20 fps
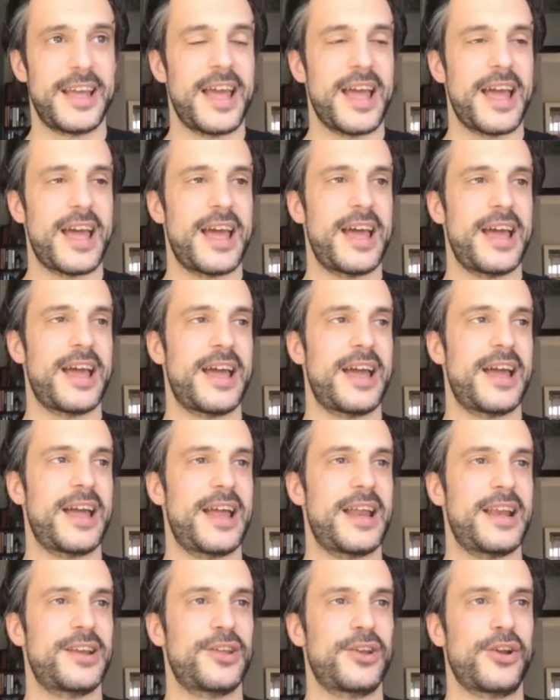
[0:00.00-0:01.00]

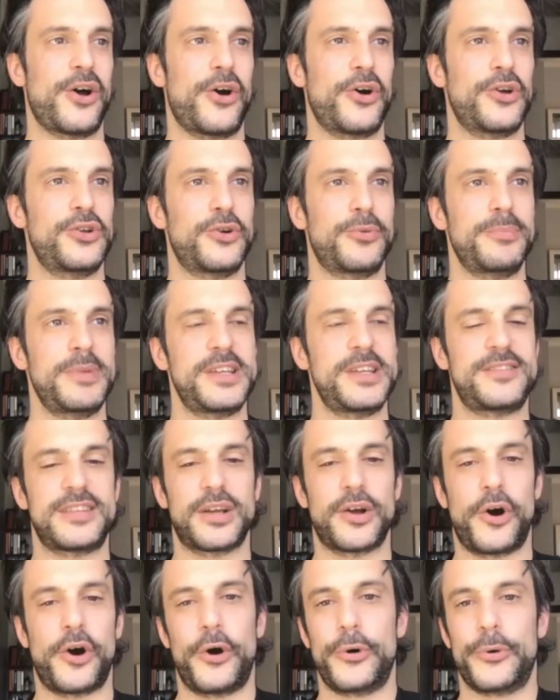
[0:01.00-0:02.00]
and you know you're missing
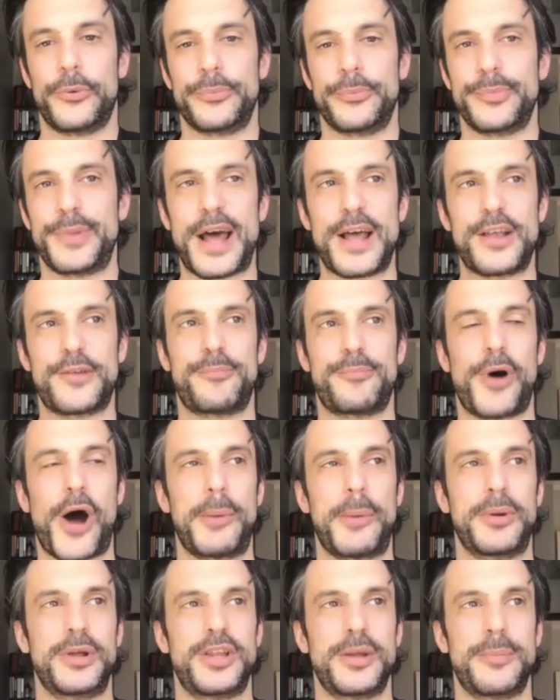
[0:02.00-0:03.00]
home that's
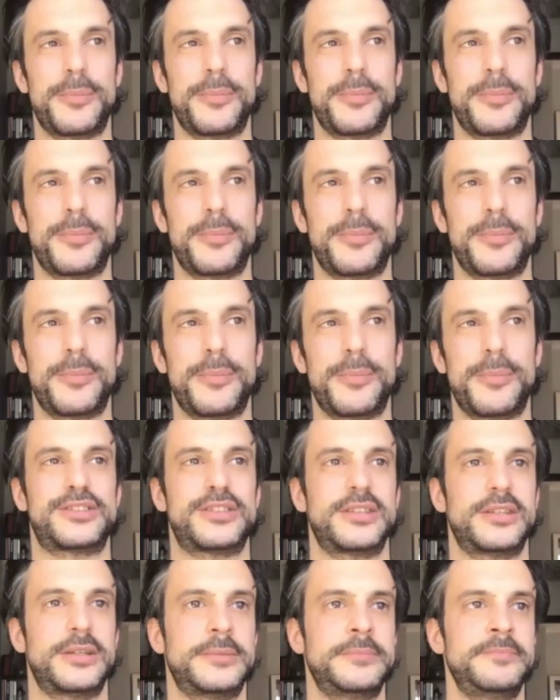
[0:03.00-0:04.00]
probably the
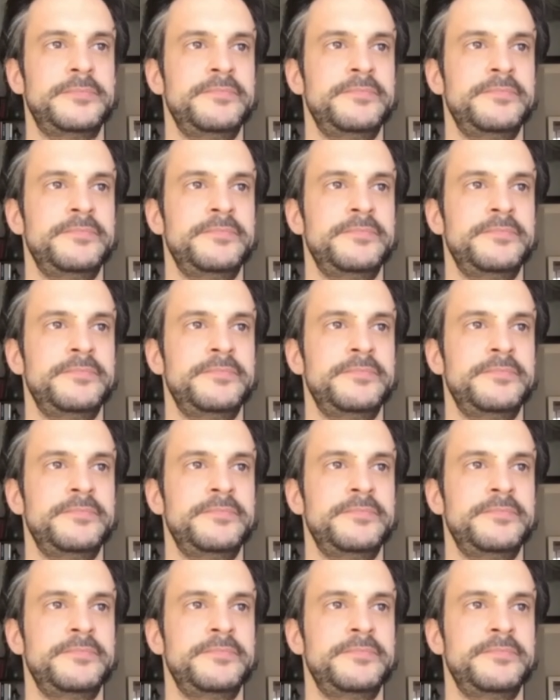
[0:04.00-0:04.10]
biggest